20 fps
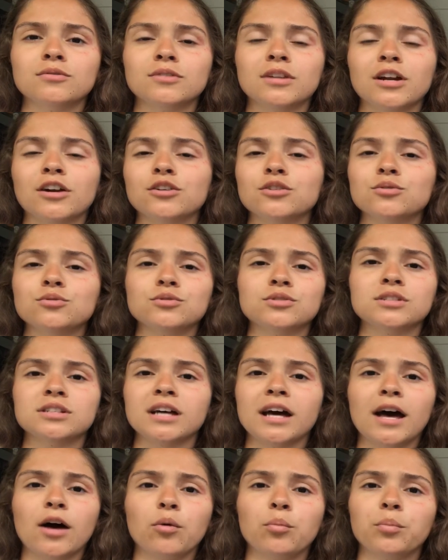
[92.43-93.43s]
are used
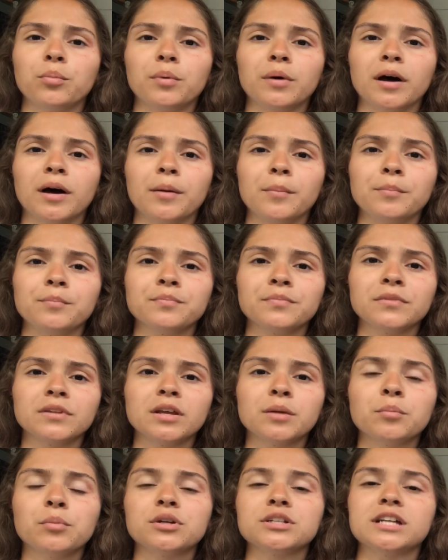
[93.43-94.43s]
to help
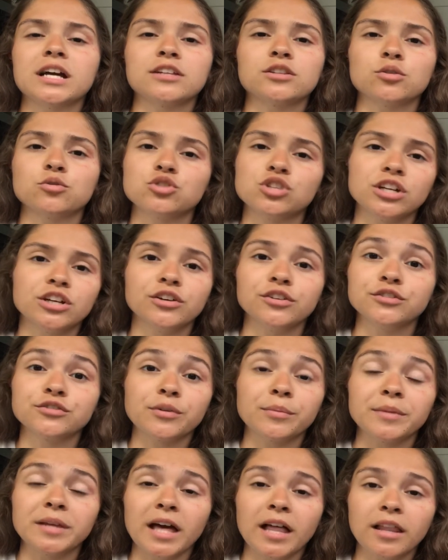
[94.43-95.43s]
protect those shingles
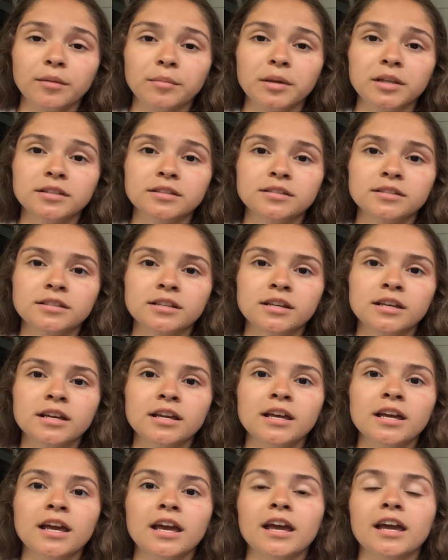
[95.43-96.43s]
from the elements.
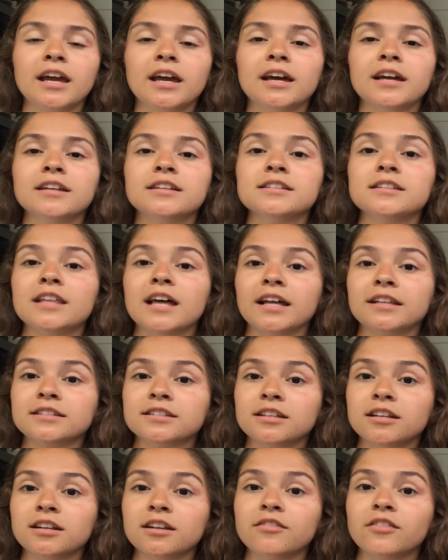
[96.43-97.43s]
And that's
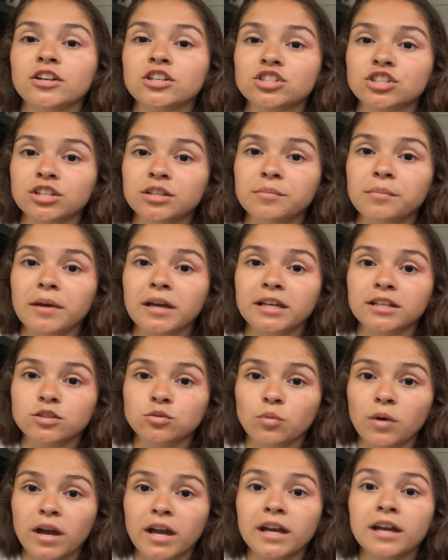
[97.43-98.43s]
going to eventually make its
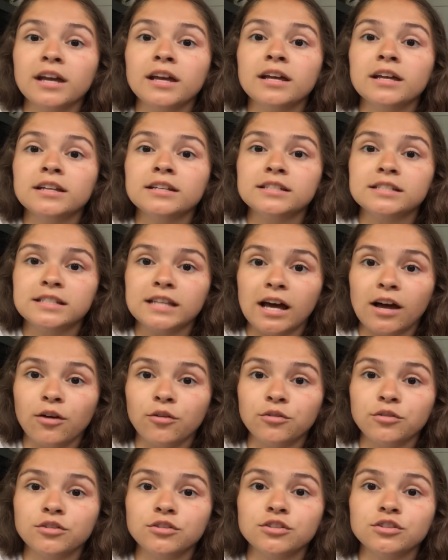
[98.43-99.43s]
way
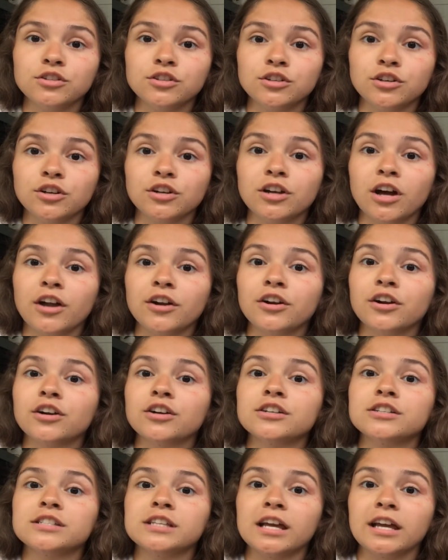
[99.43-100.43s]
down to your
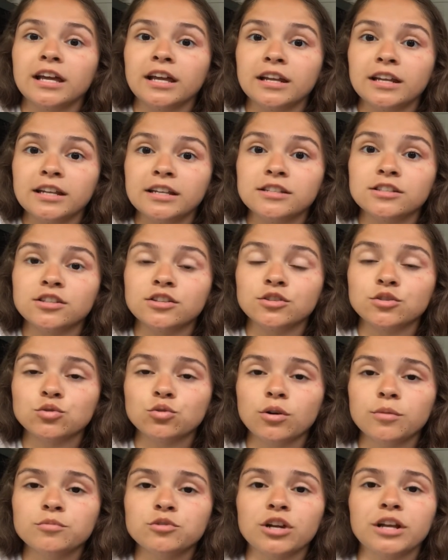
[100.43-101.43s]
gutters and into the
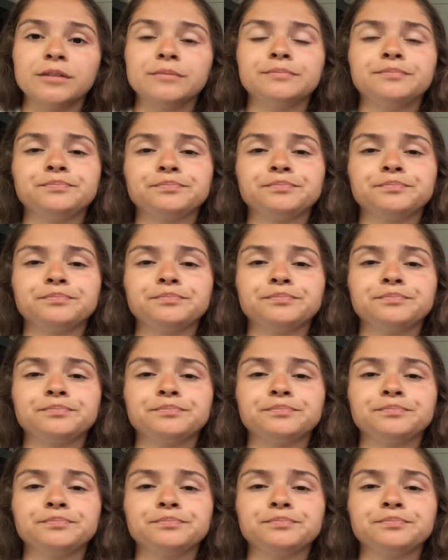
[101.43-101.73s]
storm drain.